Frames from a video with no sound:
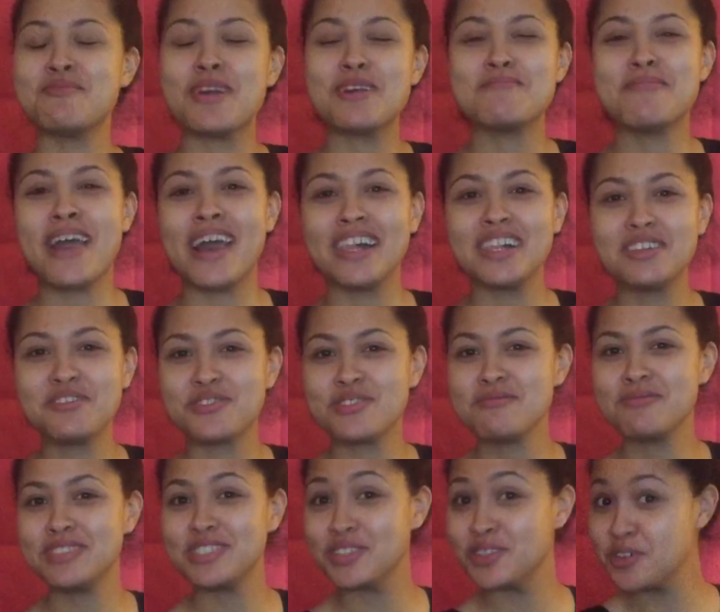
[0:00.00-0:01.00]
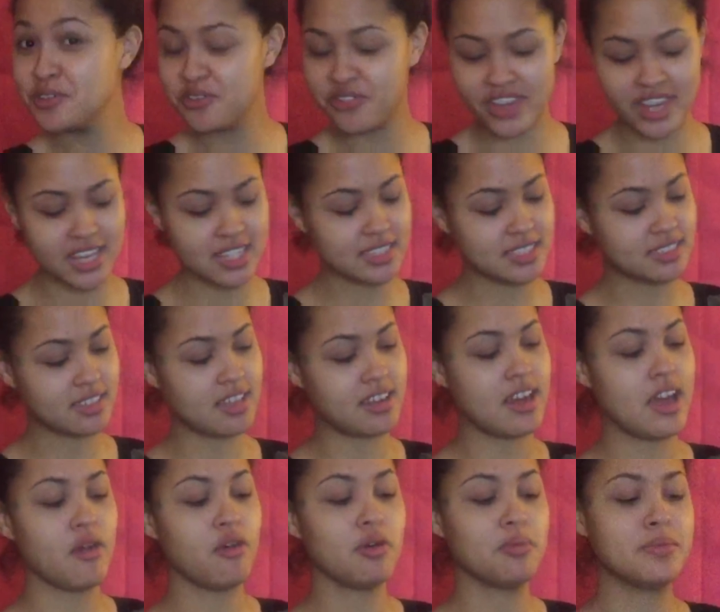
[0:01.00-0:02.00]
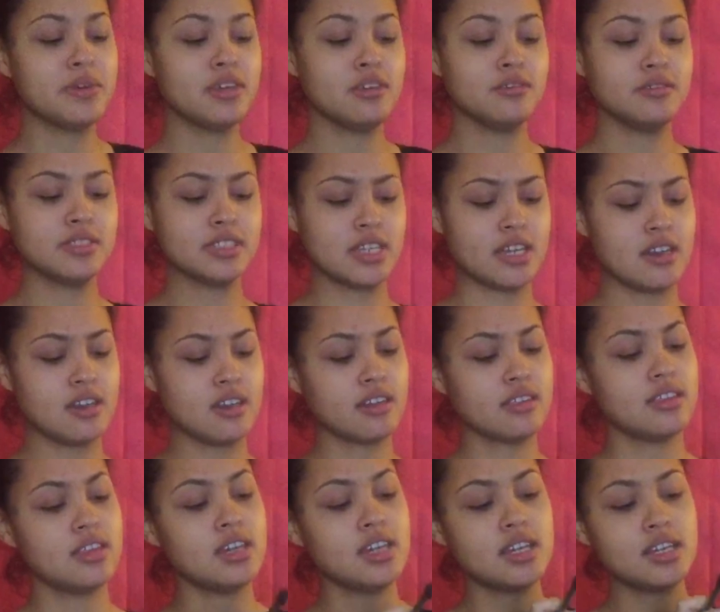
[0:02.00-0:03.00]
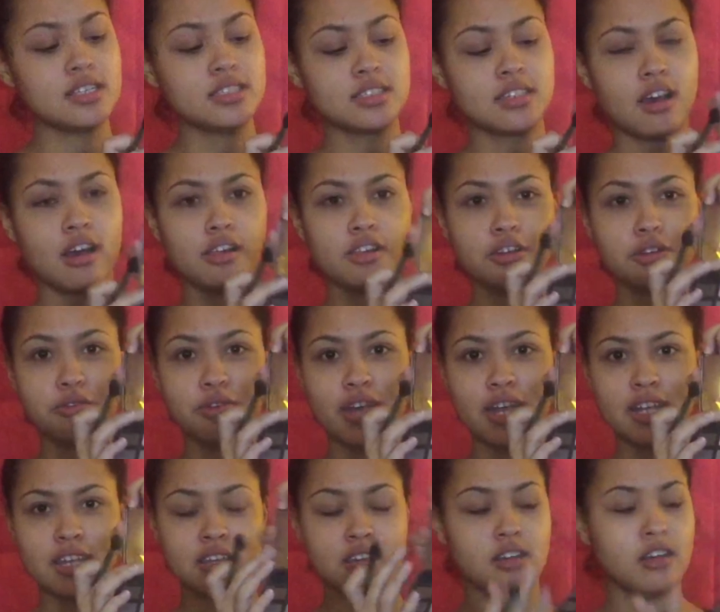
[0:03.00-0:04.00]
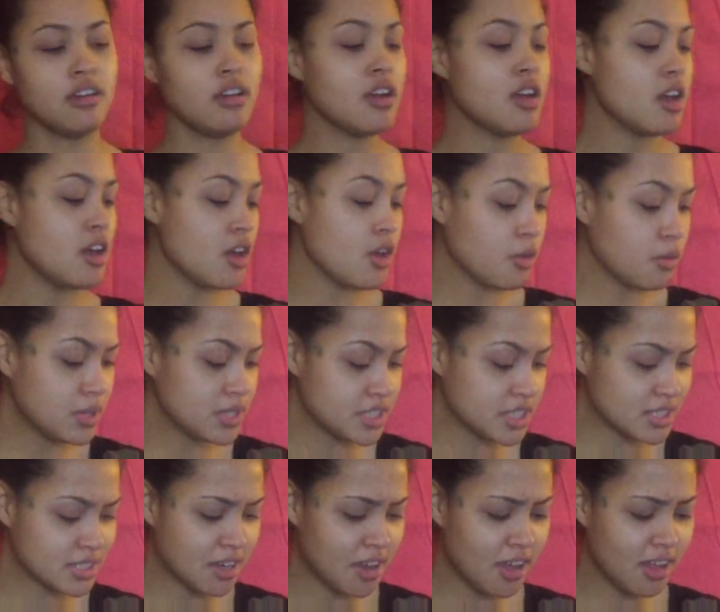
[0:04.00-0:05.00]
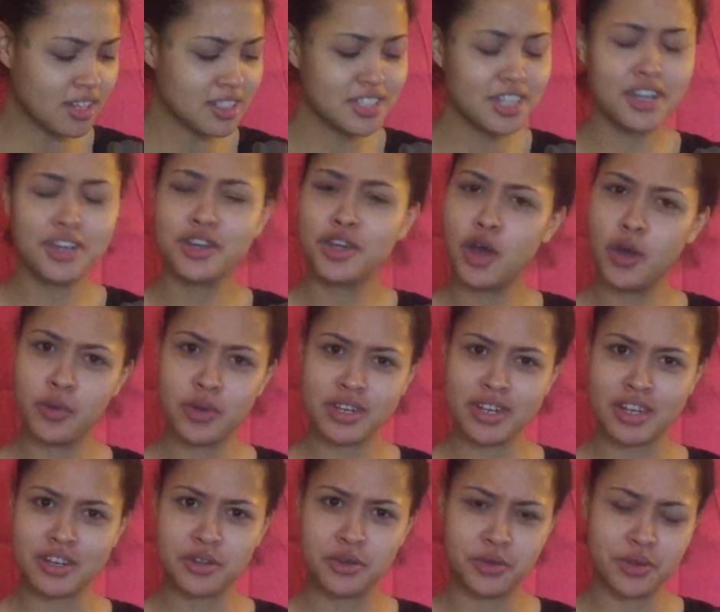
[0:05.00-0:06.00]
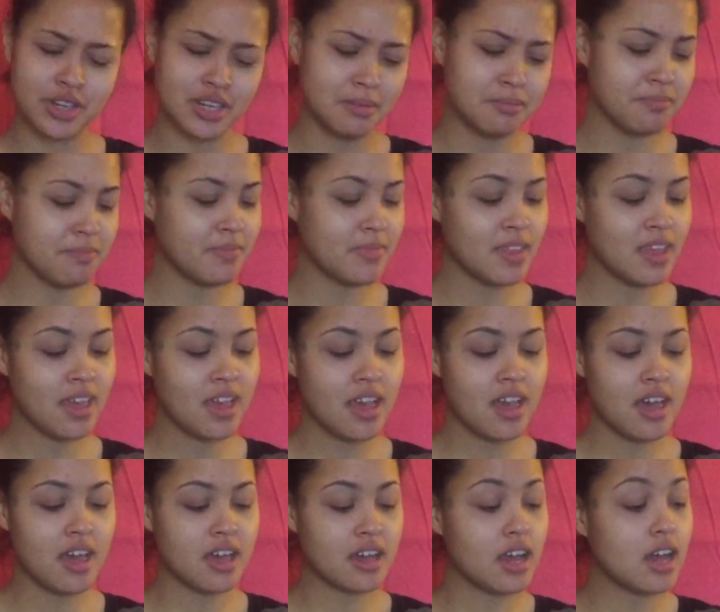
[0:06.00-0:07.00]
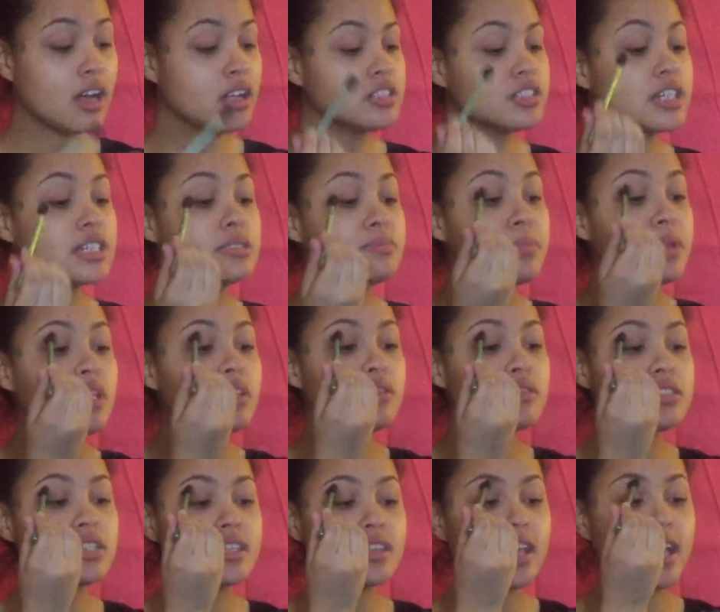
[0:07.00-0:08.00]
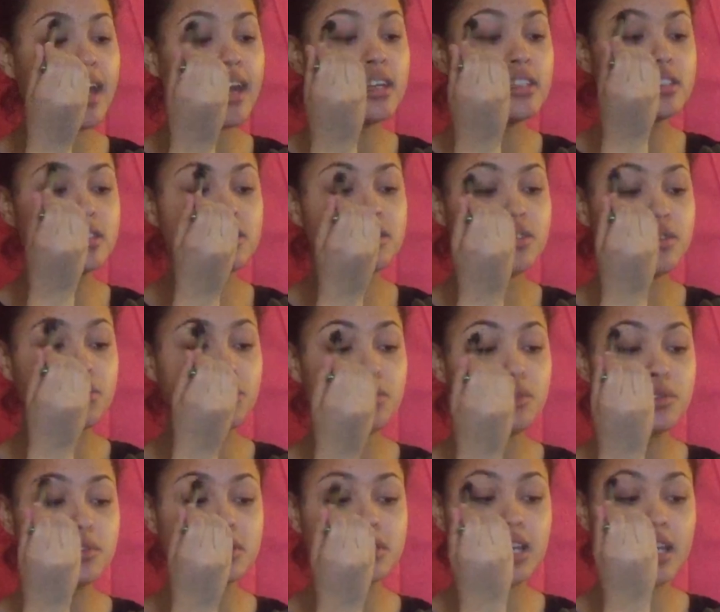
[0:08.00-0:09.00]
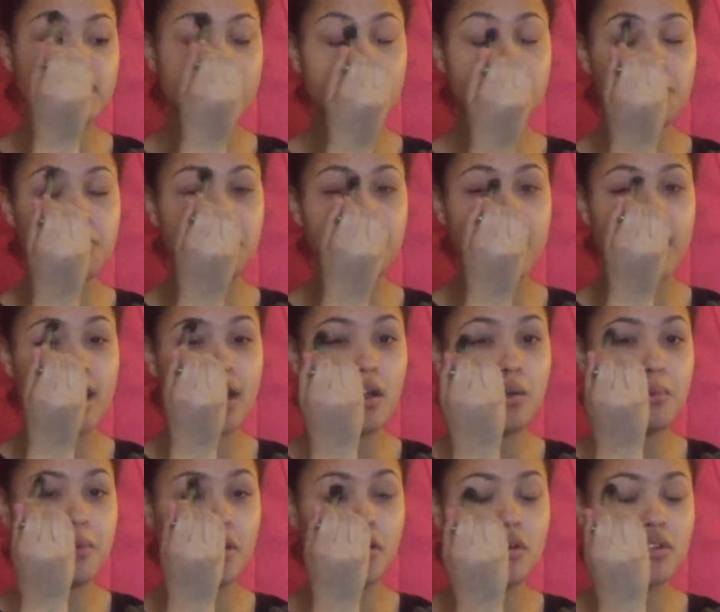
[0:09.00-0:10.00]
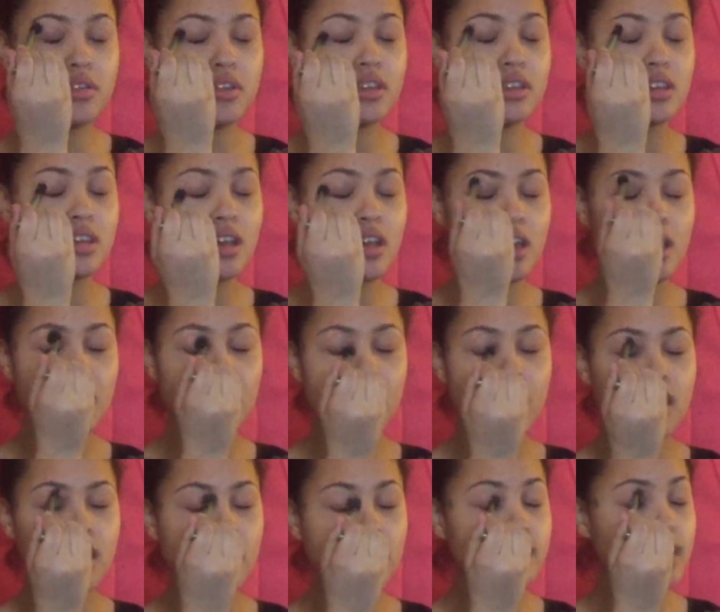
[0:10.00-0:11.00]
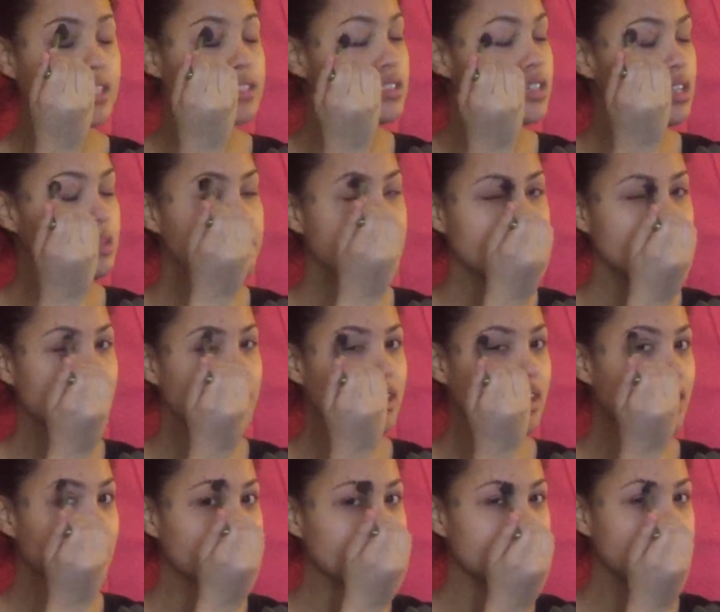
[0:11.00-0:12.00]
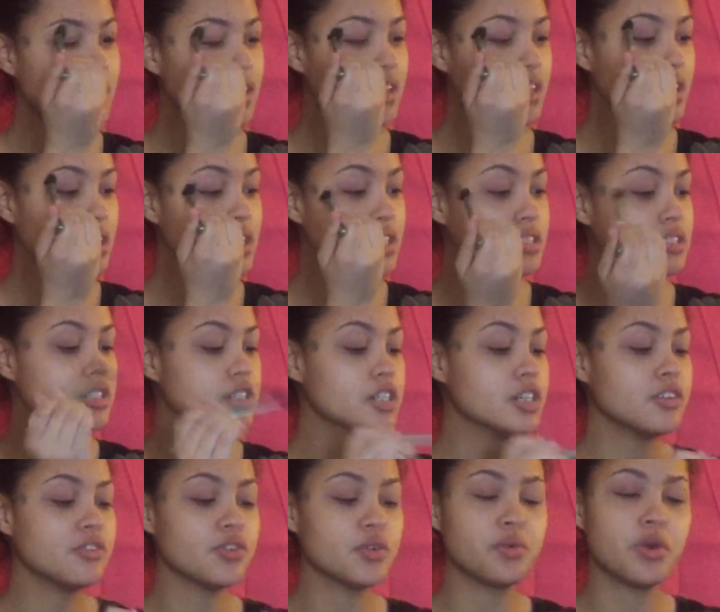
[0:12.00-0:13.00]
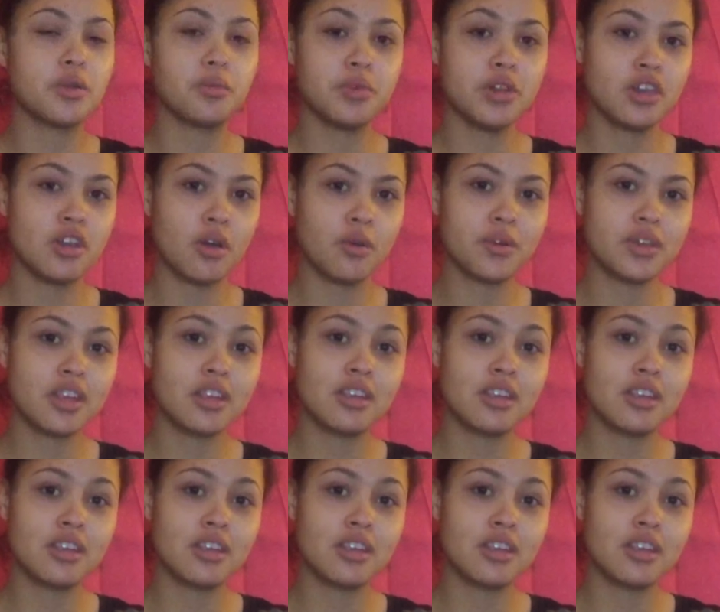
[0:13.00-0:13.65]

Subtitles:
Bar palette from Too Faced, and I will be using this color right here, which is called Coconut Cream. And I'll just be using that to set the brow bone. And that's going to make everything easier for when we go in